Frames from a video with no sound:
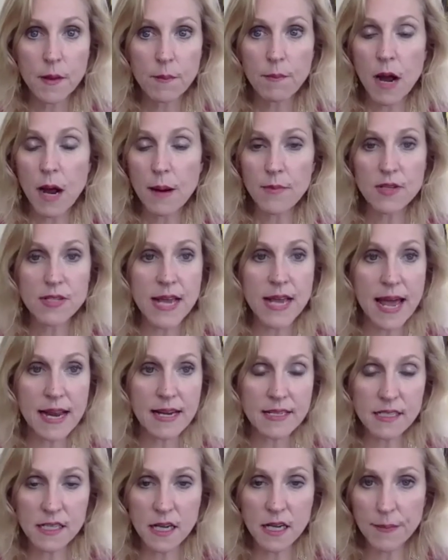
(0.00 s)
Mom or dad
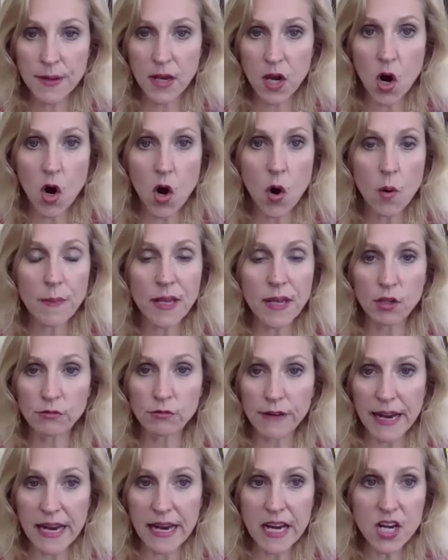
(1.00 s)
is coming home in a
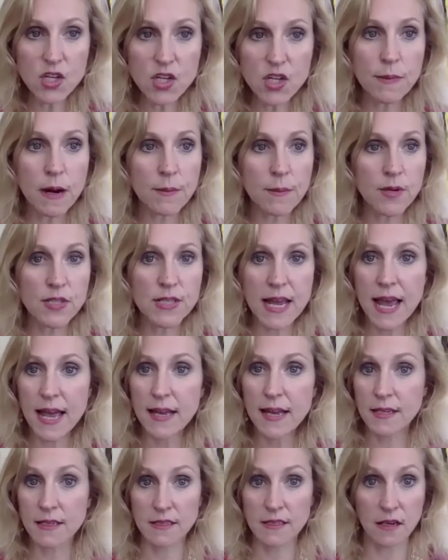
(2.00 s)
rage. Mom or
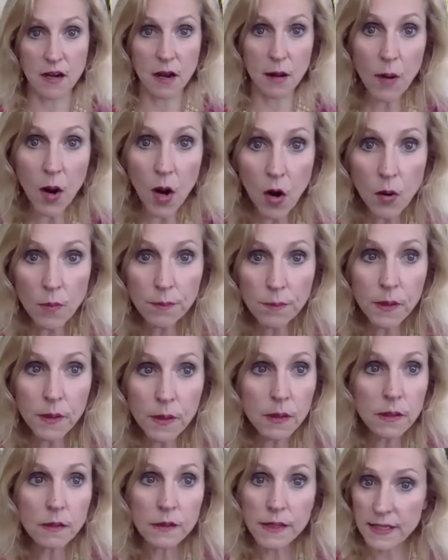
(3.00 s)
dad doesn't come home,
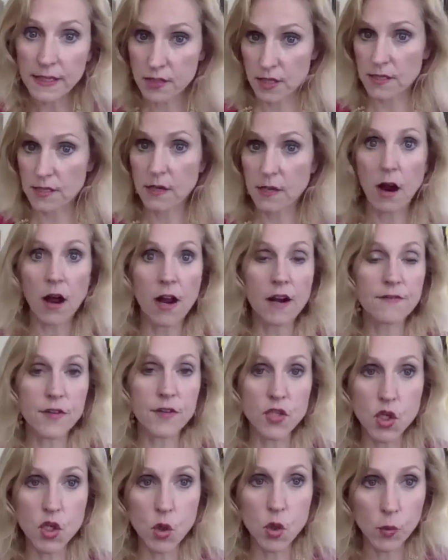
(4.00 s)
like is gone
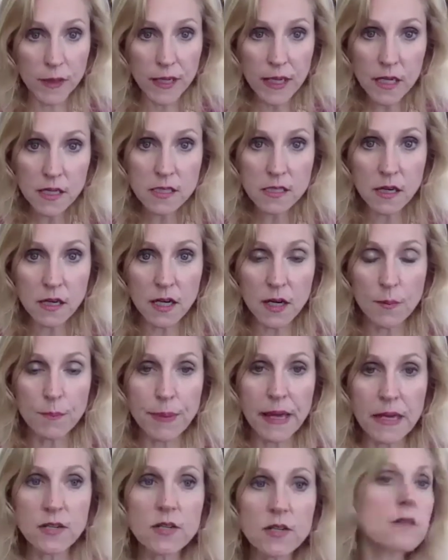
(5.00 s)
for two weeks on a
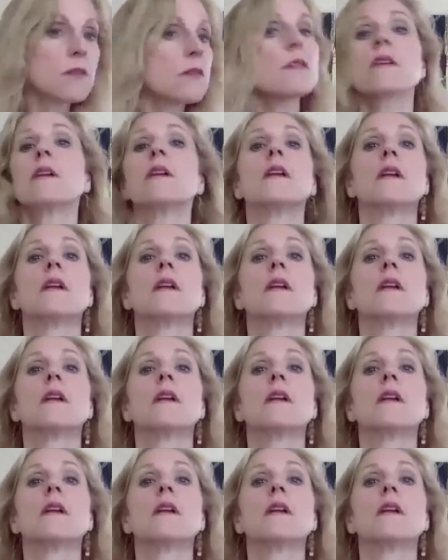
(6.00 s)
bender.